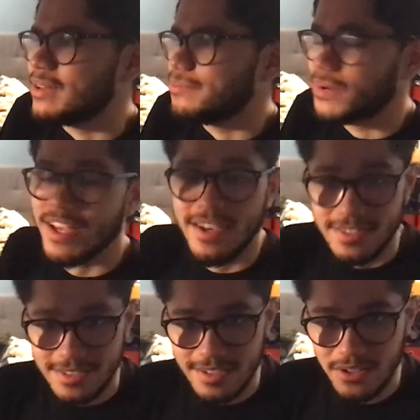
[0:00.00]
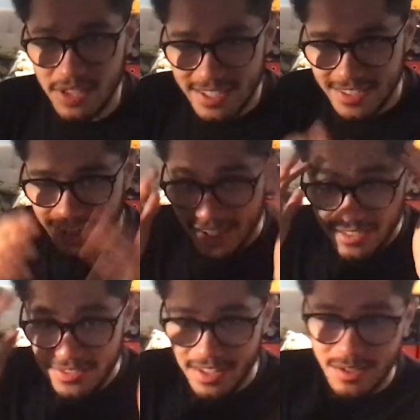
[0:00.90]
but yeah, so that's kind of
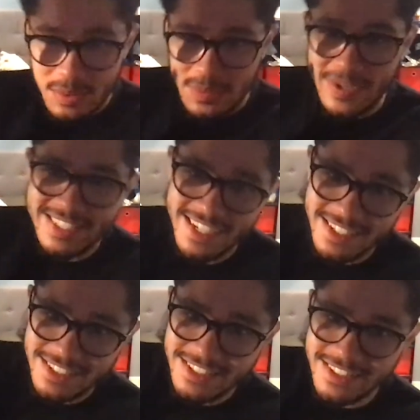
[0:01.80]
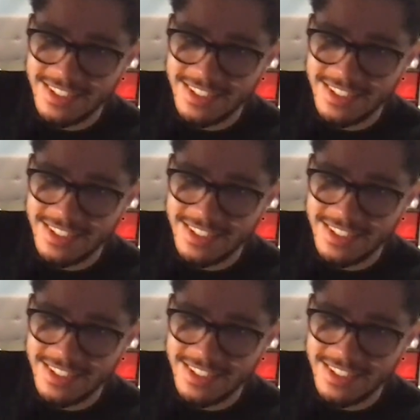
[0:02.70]
a little bit of my tangent.